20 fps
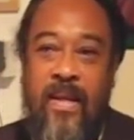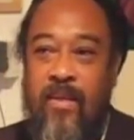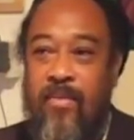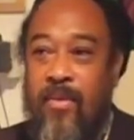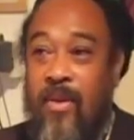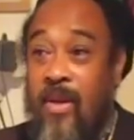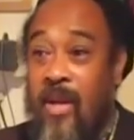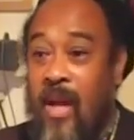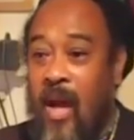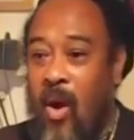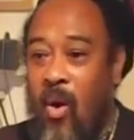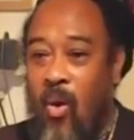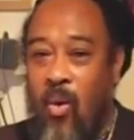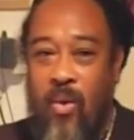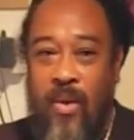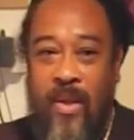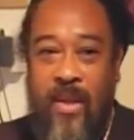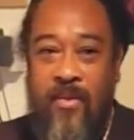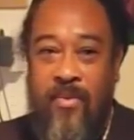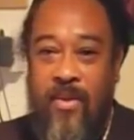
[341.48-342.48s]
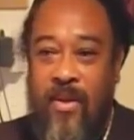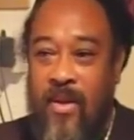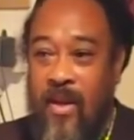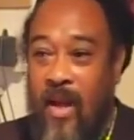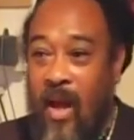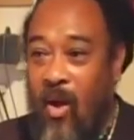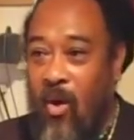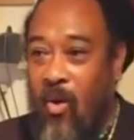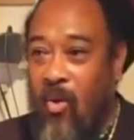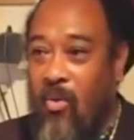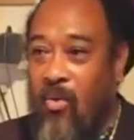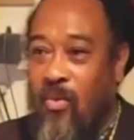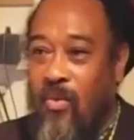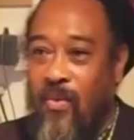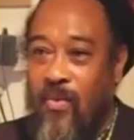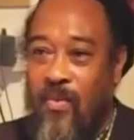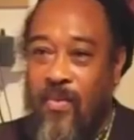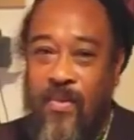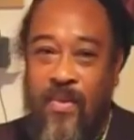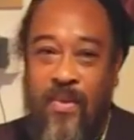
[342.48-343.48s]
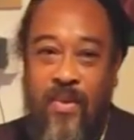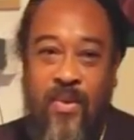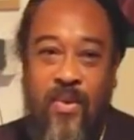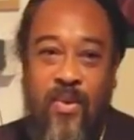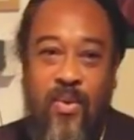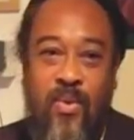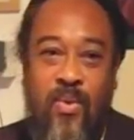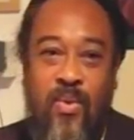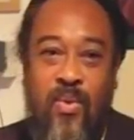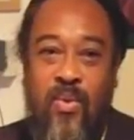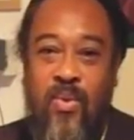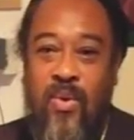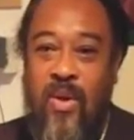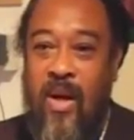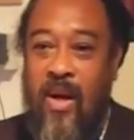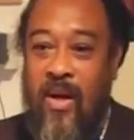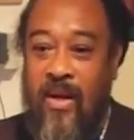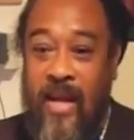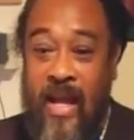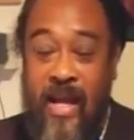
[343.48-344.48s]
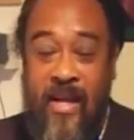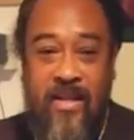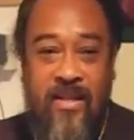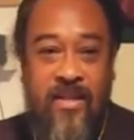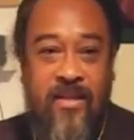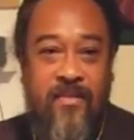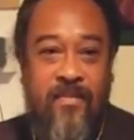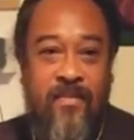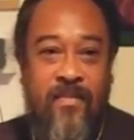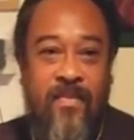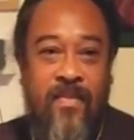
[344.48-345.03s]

Even now, you are that.